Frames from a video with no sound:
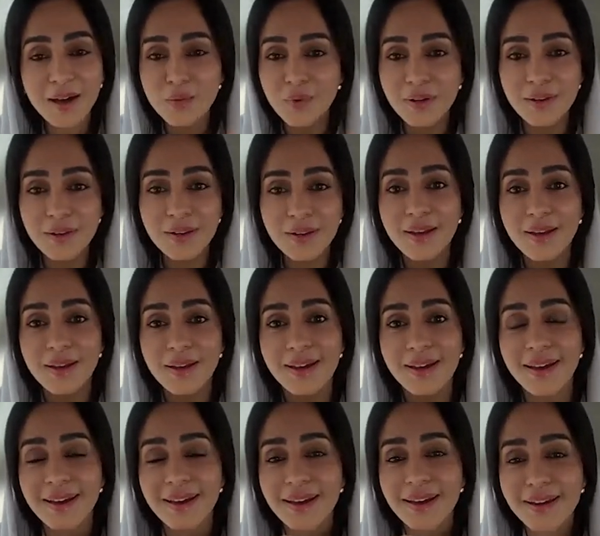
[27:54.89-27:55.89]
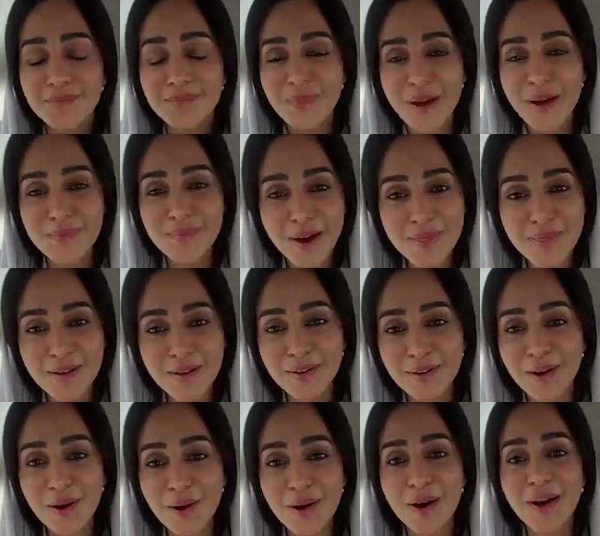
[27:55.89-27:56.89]
I will, my
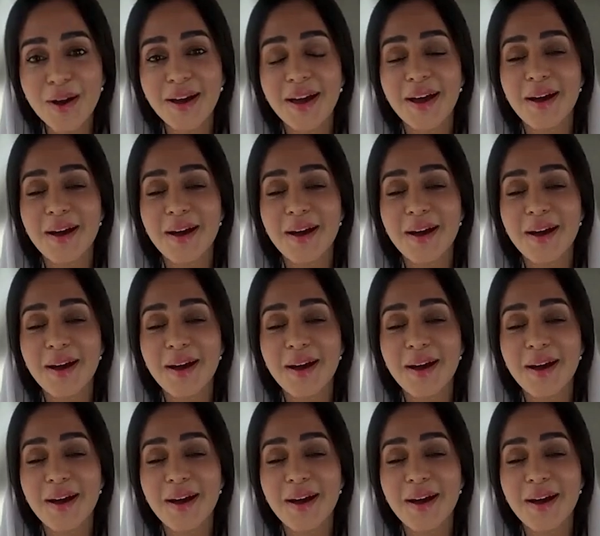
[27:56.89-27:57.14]
mother,